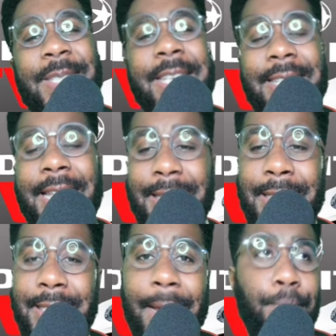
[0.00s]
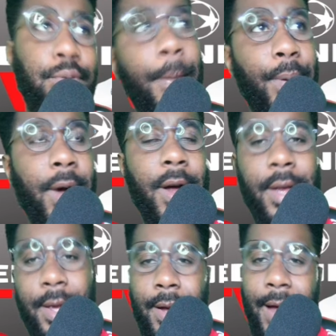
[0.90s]
League next season. And proper
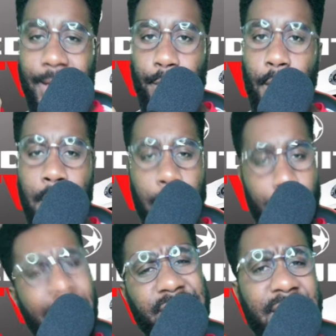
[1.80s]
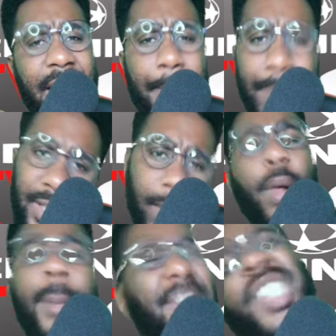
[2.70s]
as well, Manchester United beat the
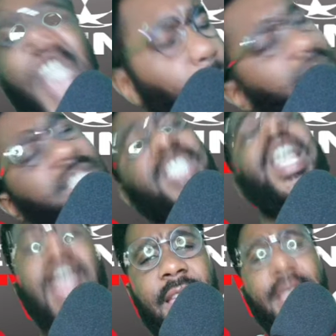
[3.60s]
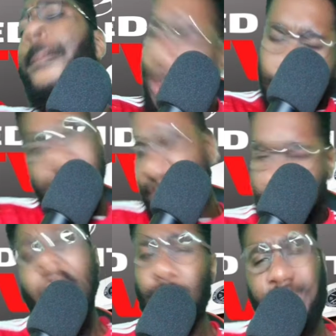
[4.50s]
proper Chelsea.
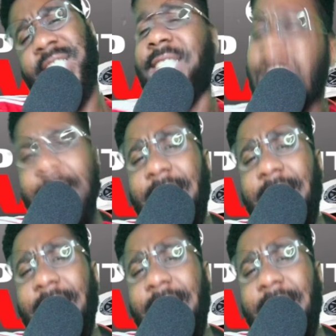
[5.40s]
The